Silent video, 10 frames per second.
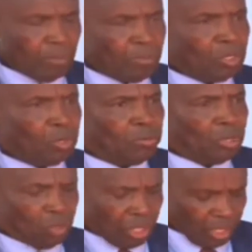The Ministry of
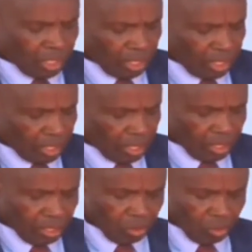Education,
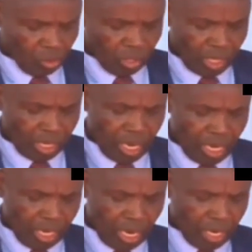through the
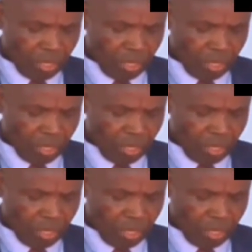Kenya